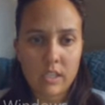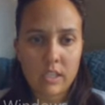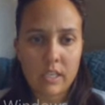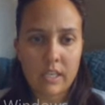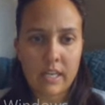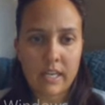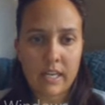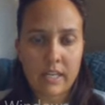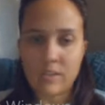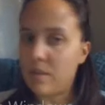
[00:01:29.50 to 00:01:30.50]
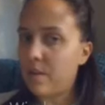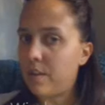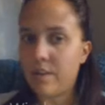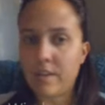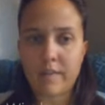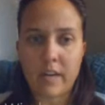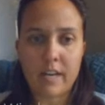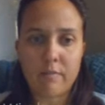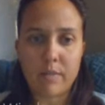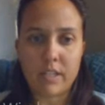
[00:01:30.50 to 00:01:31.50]
It has no
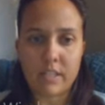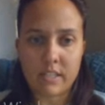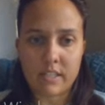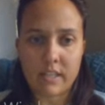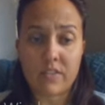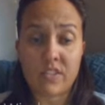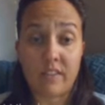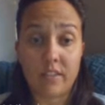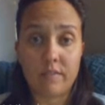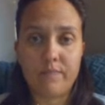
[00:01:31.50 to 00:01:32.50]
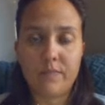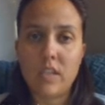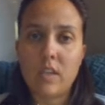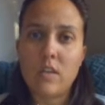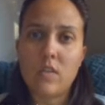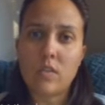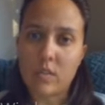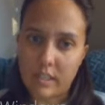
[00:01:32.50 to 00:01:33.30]
35, but it does have 7. So